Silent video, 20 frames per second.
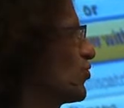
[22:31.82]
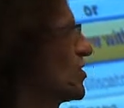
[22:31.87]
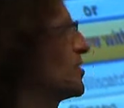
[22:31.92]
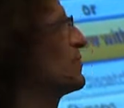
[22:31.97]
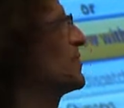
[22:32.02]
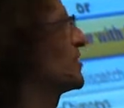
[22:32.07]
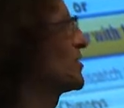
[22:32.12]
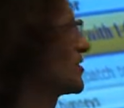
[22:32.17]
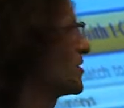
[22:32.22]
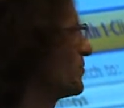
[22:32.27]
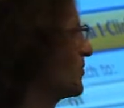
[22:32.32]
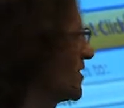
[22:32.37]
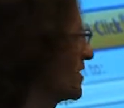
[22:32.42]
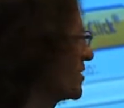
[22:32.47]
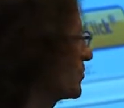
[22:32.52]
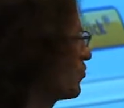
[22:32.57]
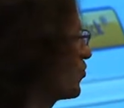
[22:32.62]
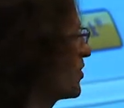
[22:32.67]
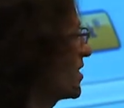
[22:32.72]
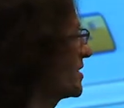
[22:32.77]
pretty much the
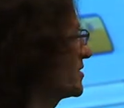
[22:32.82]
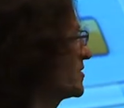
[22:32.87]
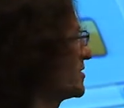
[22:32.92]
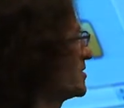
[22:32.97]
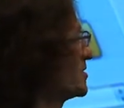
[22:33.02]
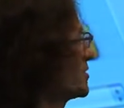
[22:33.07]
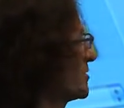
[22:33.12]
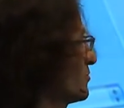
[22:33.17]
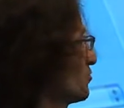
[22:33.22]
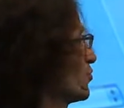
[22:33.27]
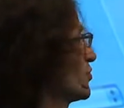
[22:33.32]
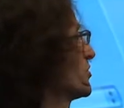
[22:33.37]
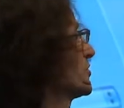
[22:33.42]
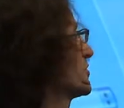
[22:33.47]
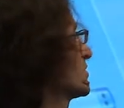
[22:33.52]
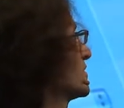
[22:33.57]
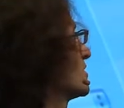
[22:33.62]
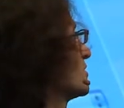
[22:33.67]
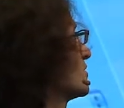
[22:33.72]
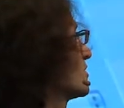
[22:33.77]
best prices with a
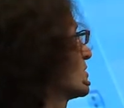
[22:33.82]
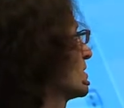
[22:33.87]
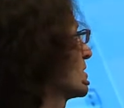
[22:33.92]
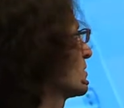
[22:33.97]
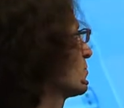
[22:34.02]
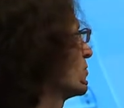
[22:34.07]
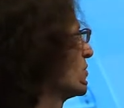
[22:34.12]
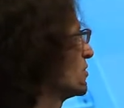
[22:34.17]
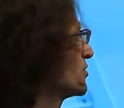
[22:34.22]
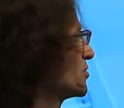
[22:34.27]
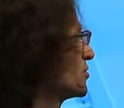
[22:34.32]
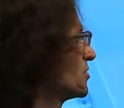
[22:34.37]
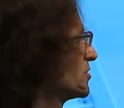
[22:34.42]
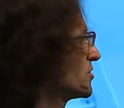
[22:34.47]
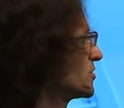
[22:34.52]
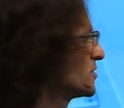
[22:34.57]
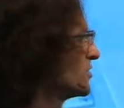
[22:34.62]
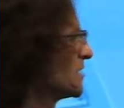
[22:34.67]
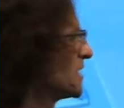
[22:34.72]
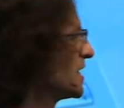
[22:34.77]
single click
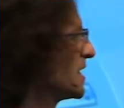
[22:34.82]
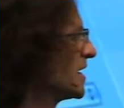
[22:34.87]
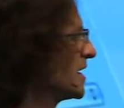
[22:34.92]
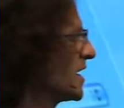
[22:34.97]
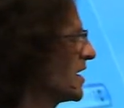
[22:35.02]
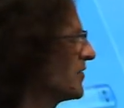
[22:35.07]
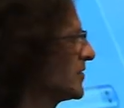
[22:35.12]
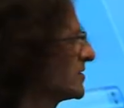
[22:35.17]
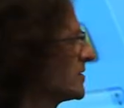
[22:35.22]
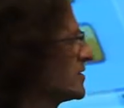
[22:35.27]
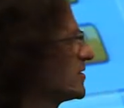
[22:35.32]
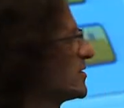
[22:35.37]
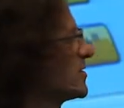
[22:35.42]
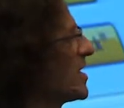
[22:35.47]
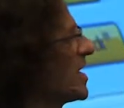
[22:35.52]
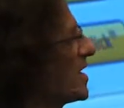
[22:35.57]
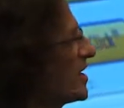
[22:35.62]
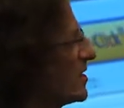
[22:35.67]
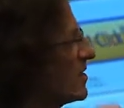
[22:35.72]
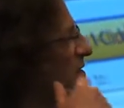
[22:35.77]
purchase. And this is
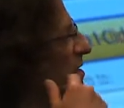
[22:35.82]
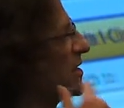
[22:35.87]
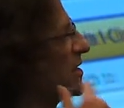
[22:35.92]
done,